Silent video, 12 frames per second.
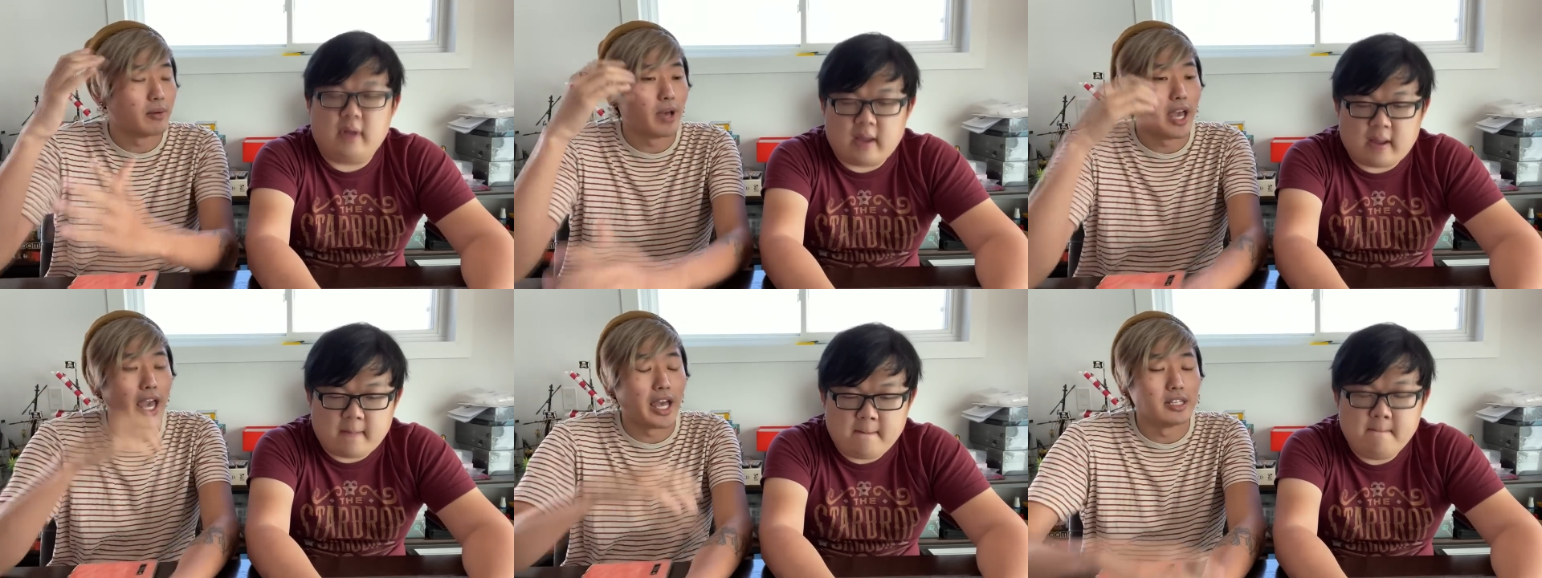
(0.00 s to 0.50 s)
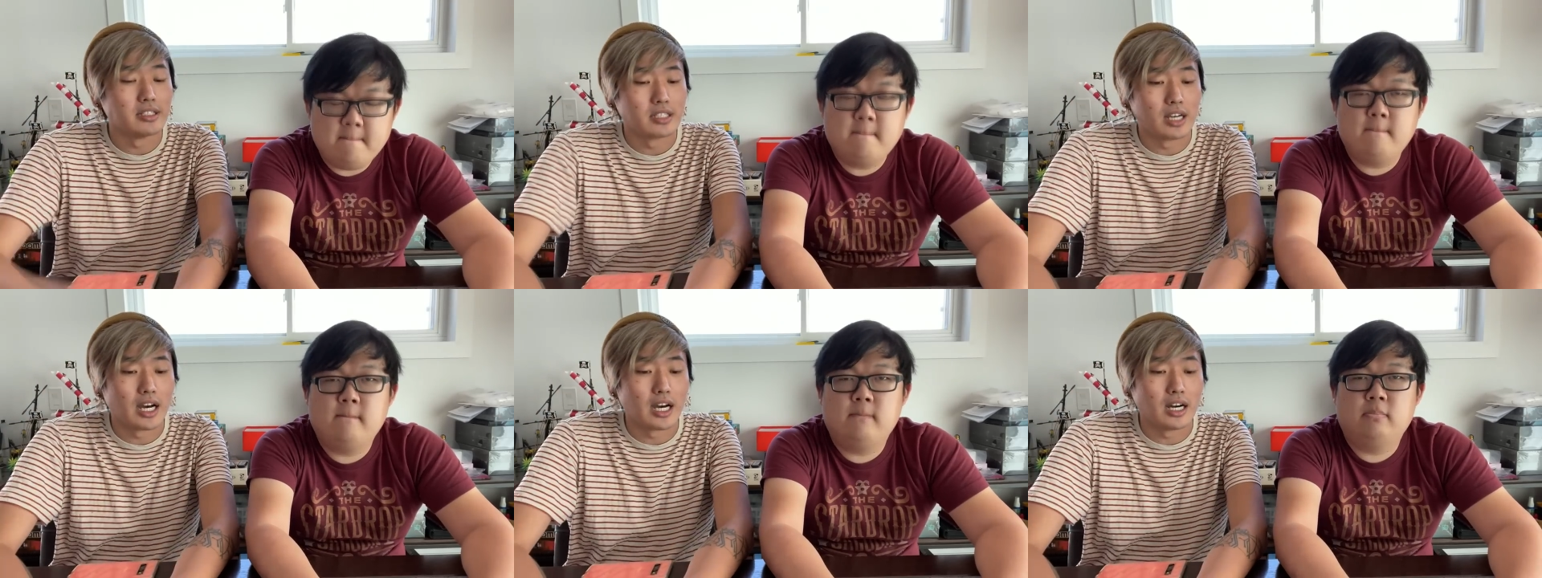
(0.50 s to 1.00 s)
Speaker 1: Yeah. And,
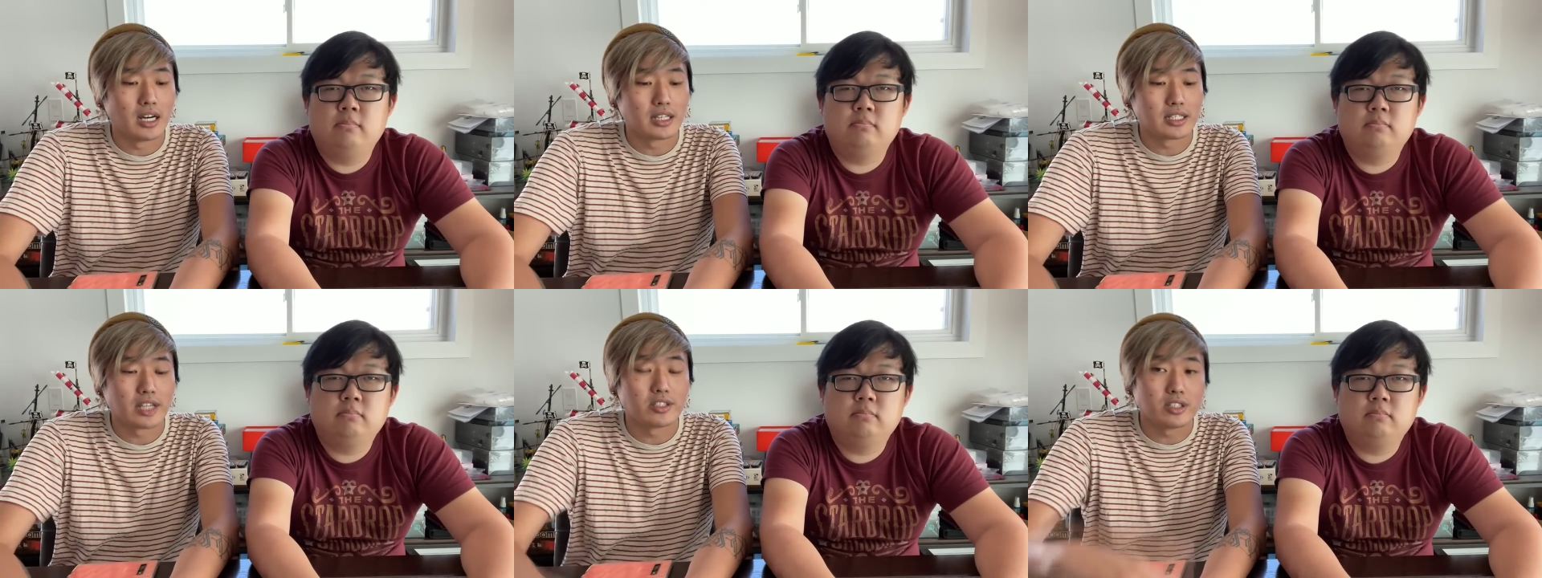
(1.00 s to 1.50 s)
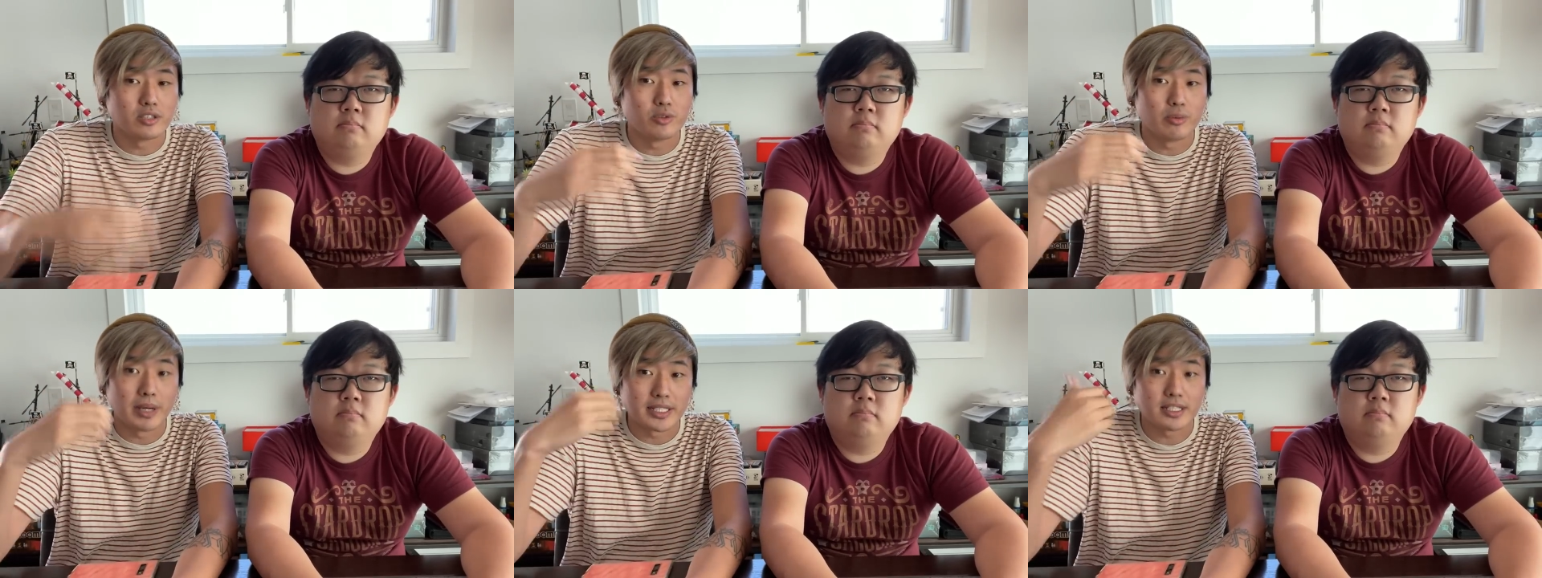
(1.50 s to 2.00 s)
because uh, I used to
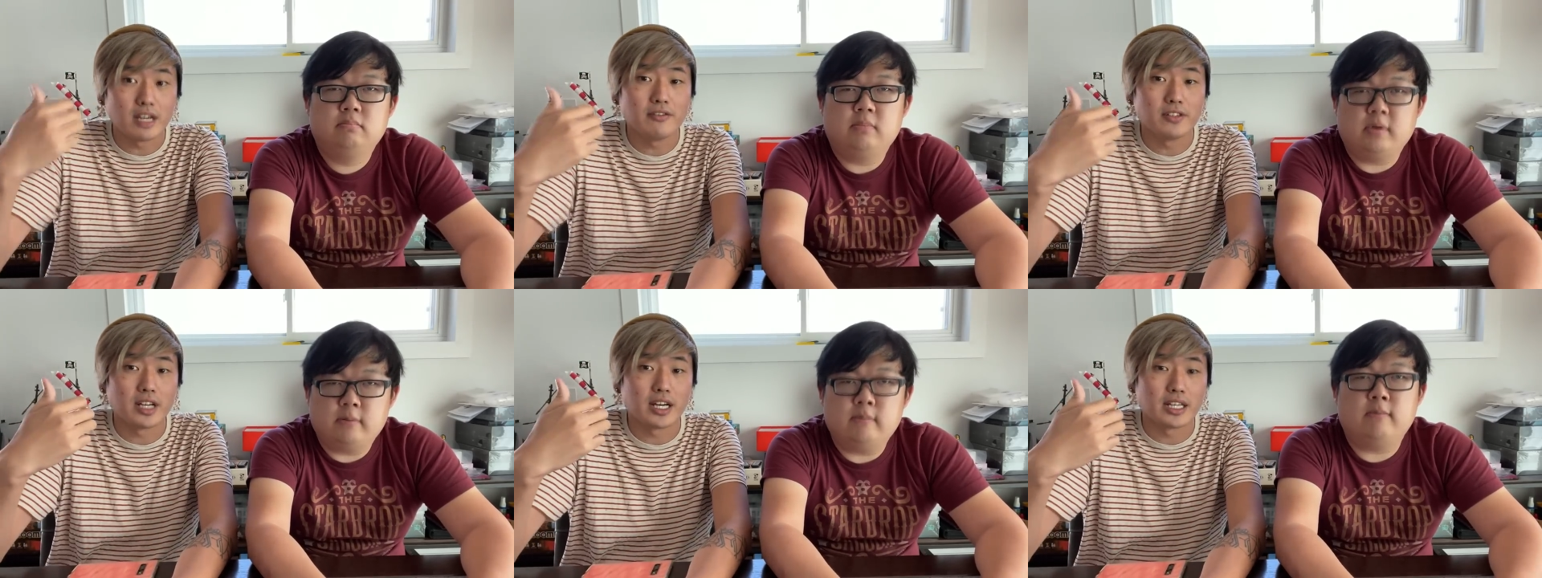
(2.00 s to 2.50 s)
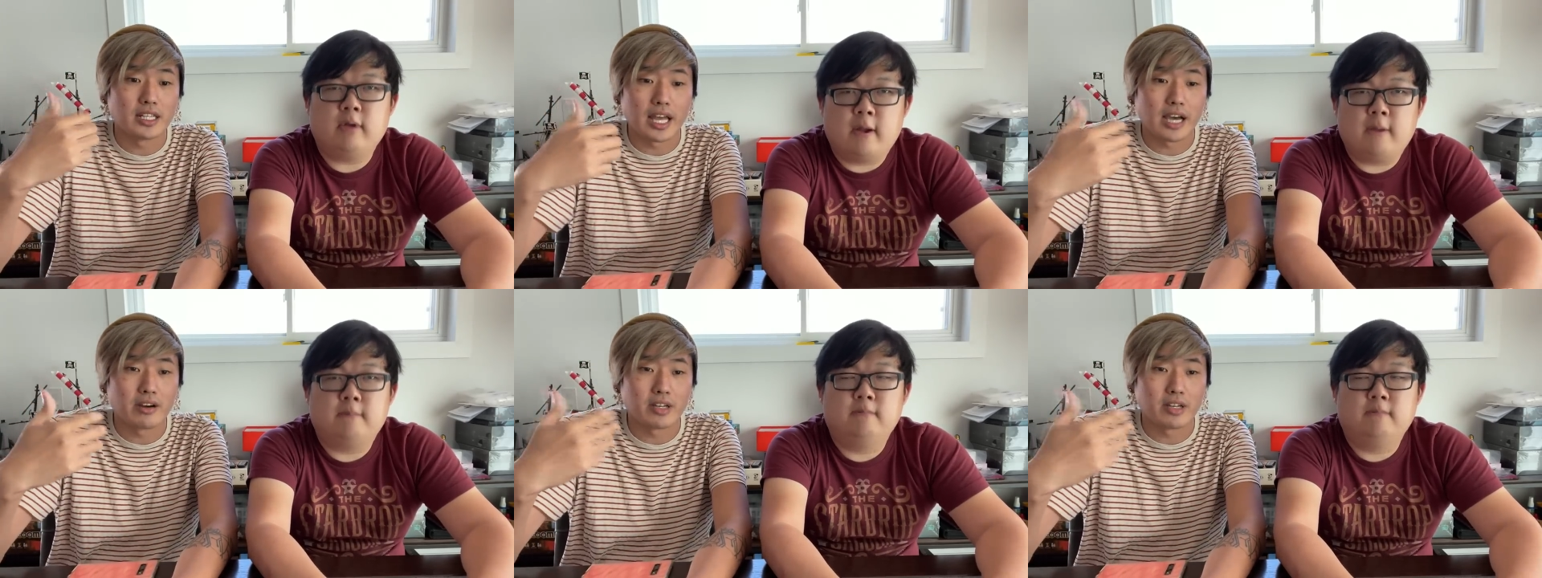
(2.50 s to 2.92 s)
do it myself a lot, and yeah. now